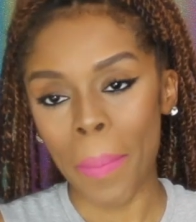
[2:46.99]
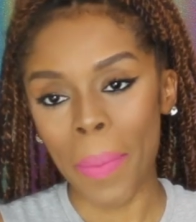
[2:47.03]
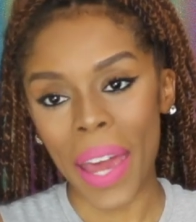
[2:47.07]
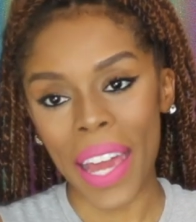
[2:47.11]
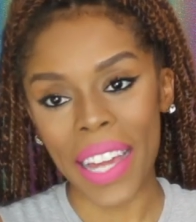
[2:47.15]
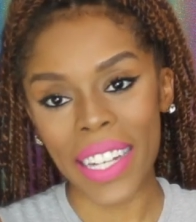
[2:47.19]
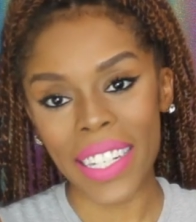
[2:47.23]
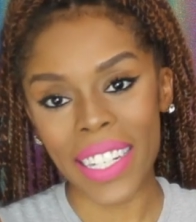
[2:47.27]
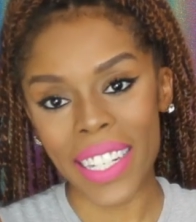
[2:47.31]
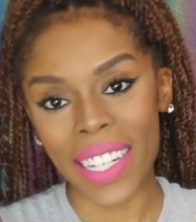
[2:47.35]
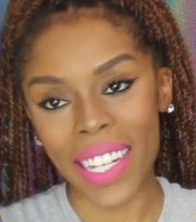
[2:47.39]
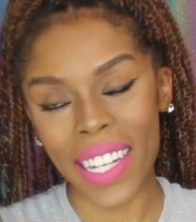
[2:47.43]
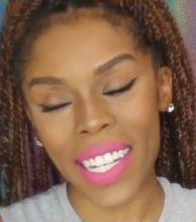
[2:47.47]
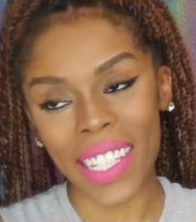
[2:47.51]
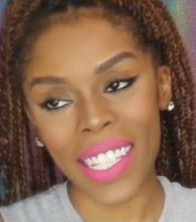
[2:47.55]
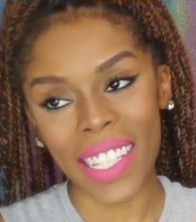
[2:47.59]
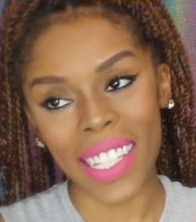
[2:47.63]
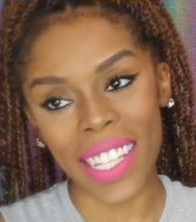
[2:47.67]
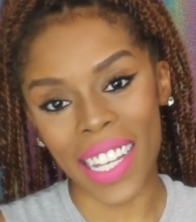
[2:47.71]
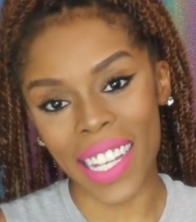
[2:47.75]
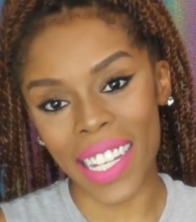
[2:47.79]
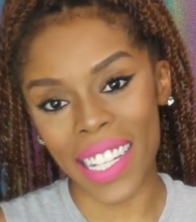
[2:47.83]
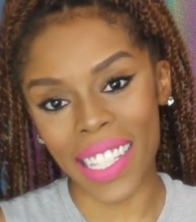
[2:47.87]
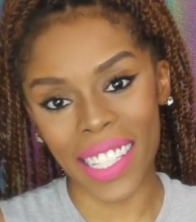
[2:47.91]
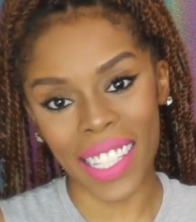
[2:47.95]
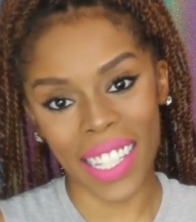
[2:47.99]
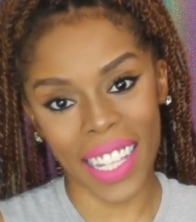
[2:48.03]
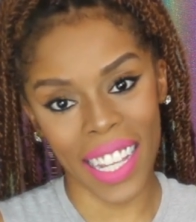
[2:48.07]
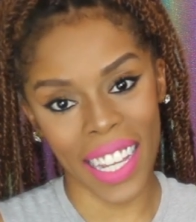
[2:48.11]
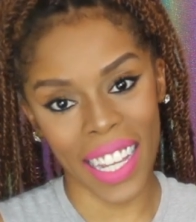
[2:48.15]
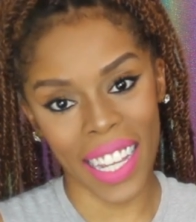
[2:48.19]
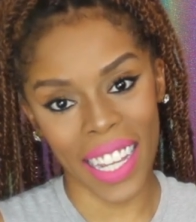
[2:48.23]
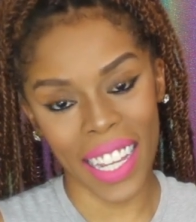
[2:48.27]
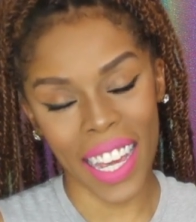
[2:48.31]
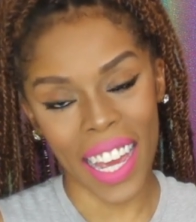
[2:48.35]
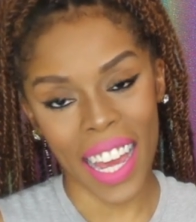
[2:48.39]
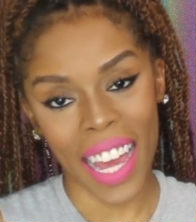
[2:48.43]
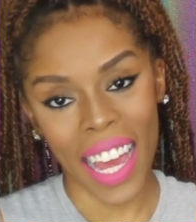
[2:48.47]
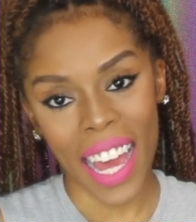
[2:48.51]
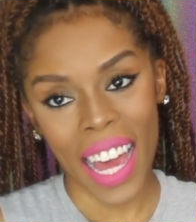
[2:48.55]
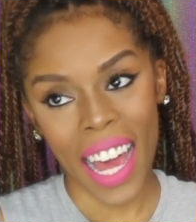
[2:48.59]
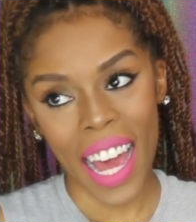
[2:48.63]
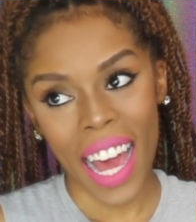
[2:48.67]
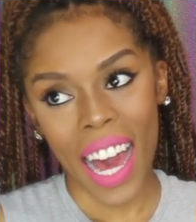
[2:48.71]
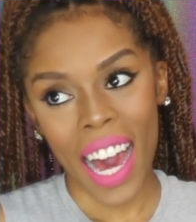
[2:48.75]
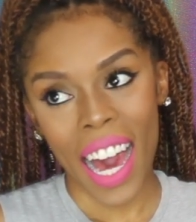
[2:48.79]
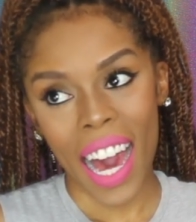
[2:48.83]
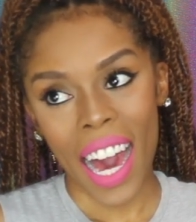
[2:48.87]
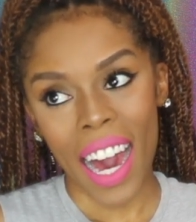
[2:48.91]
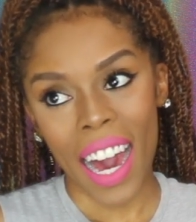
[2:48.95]
patience is key.
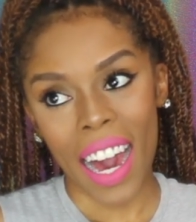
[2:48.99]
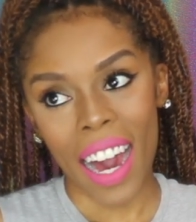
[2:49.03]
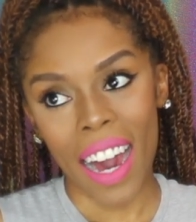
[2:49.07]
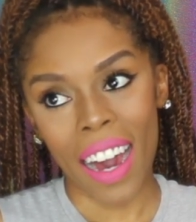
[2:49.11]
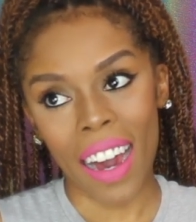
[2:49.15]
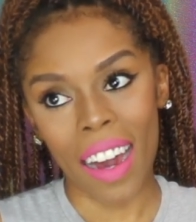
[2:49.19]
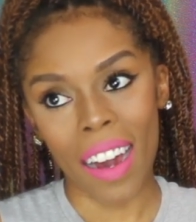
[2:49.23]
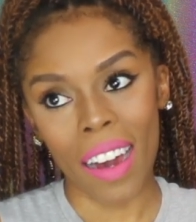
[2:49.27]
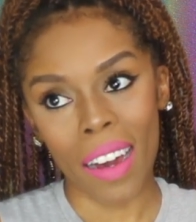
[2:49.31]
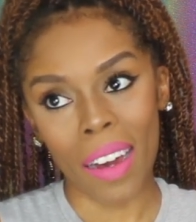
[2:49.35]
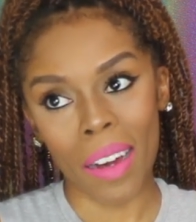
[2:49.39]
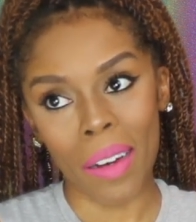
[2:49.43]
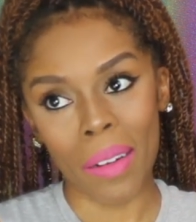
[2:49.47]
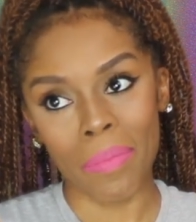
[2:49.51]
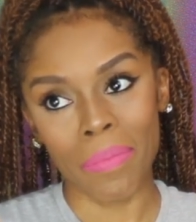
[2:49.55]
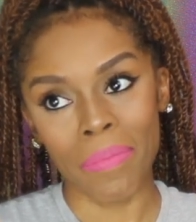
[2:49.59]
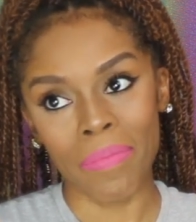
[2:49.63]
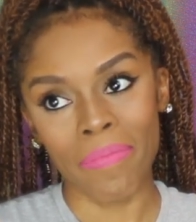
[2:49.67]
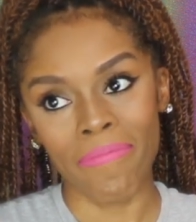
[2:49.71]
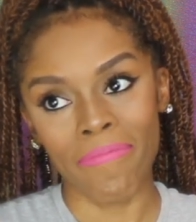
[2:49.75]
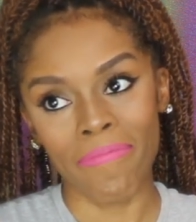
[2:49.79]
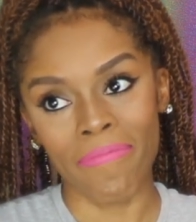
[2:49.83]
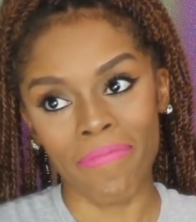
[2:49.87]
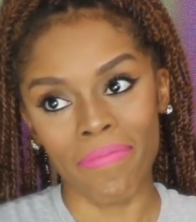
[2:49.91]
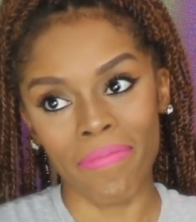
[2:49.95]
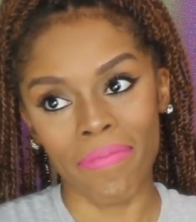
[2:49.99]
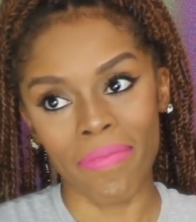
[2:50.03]
A lot